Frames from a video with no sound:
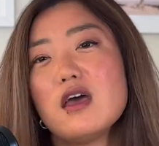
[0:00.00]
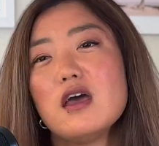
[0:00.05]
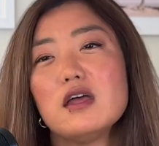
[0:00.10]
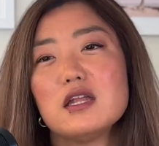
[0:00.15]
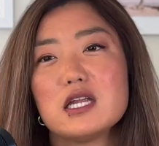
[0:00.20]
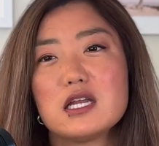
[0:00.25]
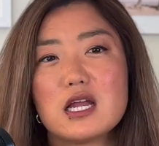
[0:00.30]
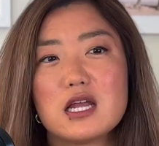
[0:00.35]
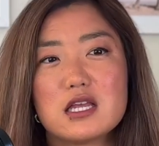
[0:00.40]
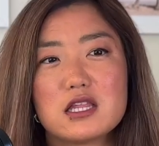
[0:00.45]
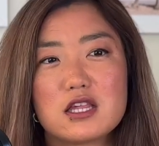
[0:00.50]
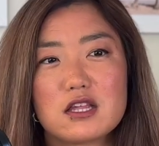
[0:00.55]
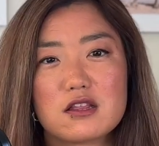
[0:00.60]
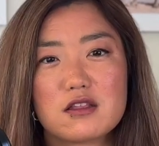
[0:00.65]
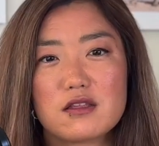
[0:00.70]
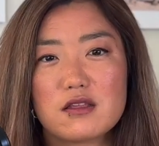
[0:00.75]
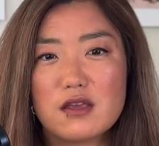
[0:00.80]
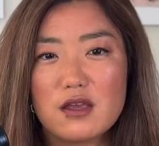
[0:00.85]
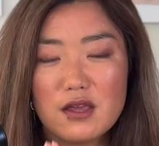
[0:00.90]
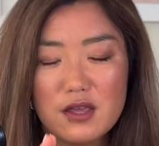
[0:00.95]
Then I just,
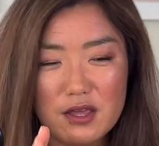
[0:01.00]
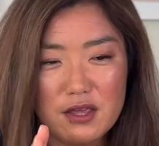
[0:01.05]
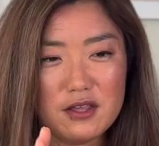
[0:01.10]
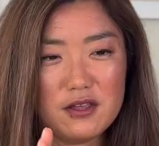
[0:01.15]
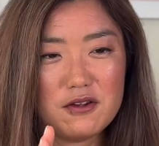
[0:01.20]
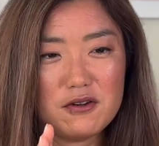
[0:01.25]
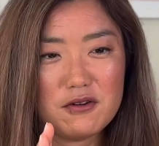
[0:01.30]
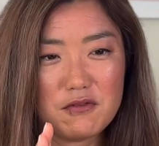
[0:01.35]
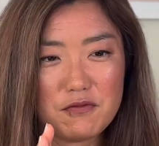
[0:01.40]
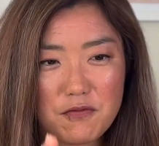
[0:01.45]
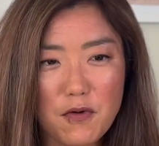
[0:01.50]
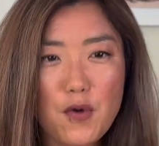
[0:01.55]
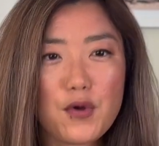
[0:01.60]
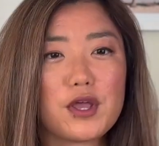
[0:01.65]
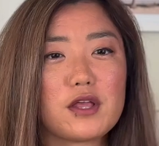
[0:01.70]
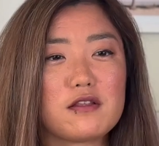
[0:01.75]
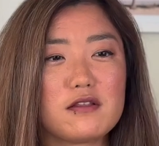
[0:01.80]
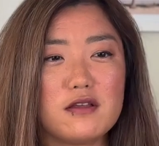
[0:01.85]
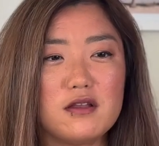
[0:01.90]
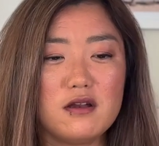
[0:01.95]

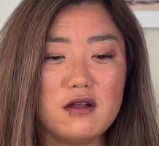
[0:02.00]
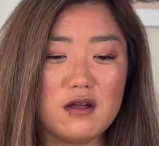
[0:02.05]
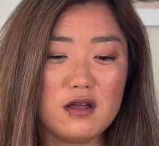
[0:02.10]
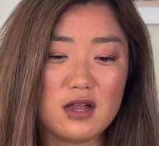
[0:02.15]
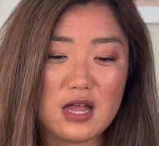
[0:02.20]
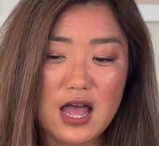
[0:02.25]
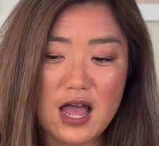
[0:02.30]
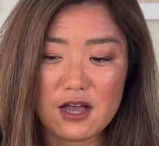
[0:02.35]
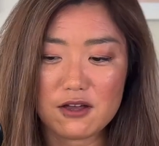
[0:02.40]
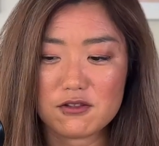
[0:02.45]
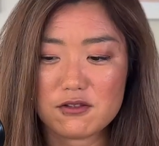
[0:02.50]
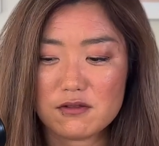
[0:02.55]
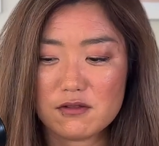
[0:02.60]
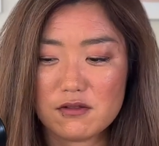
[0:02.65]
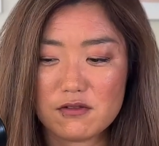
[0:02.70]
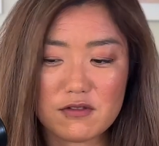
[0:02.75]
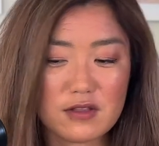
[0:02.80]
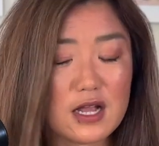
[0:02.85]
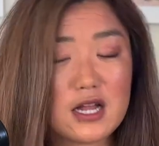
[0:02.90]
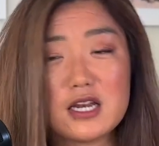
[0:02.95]
focus on
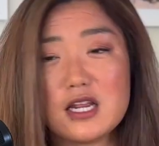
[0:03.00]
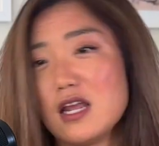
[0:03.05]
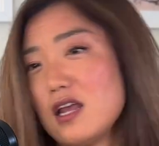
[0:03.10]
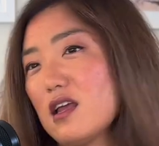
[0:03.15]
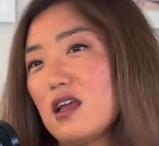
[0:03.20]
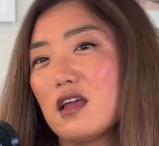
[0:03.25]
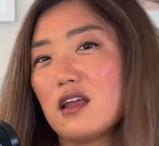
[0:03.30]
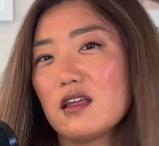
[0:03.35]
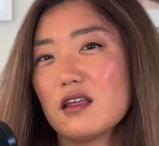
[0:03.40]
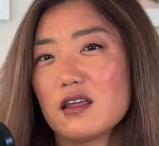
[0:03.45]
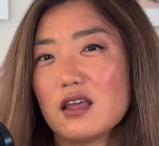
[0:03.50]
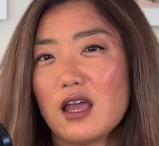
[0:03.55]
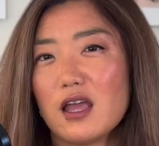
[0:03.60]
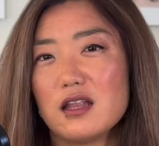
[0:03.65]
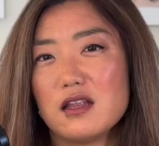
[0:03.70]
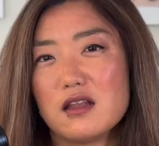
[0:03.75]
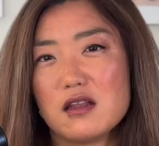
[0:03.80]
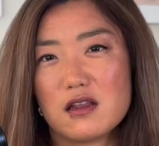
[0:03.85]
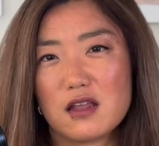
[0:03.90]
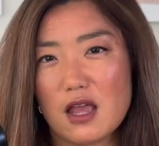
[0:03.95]
studying
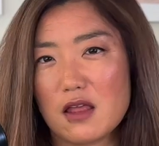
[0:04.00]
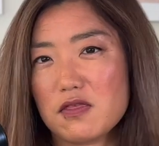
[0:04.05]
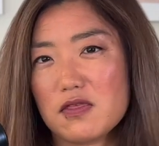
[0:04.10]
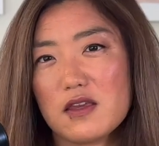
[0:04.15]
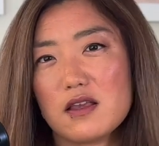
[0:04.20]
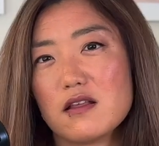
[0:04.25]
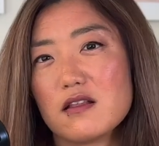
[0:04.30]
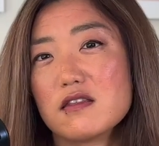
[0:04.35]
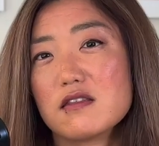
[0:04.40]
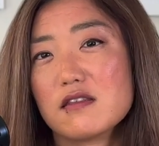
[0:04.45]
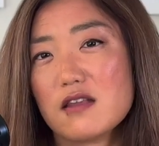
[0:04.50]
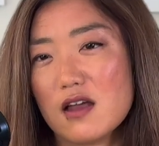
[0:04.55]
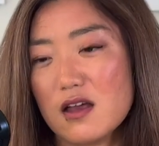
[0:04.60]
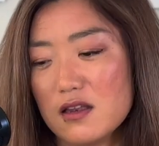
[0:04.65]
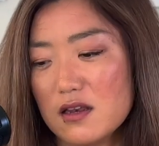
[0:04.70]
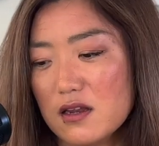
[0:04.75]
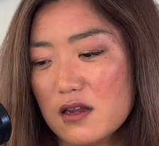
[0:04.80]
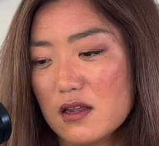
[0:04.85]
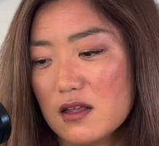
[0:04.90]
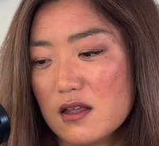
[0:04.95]
and get things
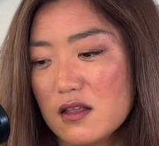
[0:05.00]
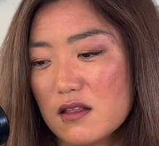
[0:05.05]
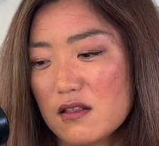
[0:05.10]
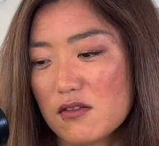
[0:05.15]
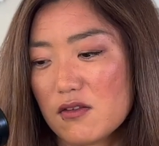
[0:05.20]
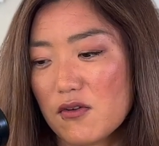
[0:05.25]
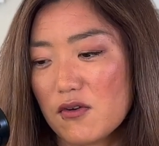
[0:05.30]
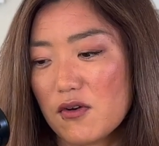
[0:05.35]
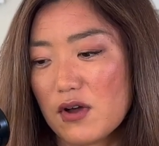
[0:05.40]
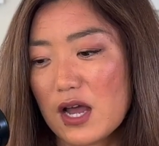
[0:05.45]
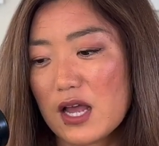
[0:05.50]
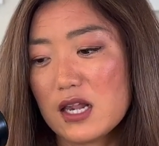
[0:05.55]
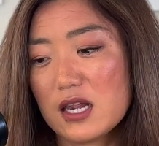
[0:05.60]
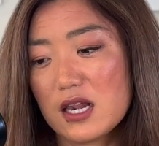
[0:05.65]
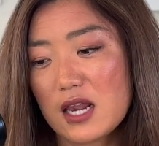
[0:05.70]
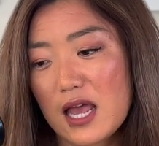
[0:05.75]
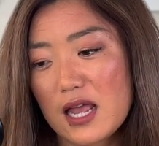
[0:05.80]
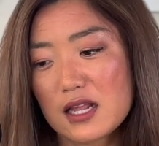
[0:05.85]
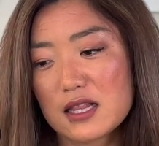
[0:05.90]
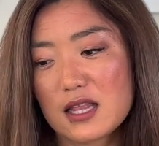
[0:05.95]
done. So I
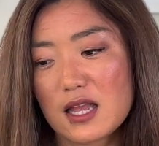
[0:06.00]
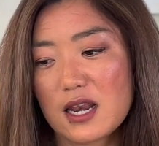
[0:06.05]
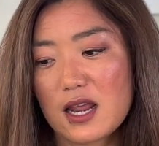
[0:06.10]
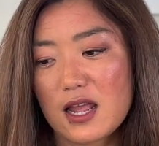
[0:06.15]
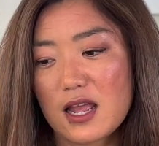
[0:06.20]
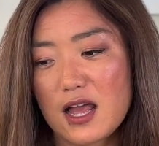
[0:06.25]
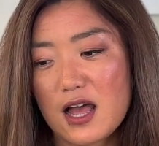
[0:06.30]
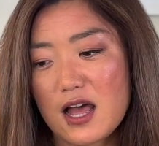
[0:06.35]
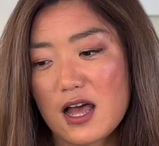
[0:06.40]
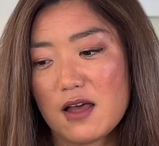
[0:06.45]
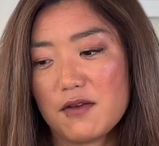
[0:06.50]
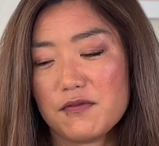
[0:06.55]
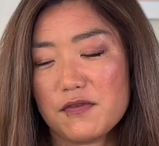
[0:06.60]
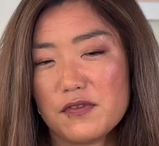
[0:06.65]
like that I have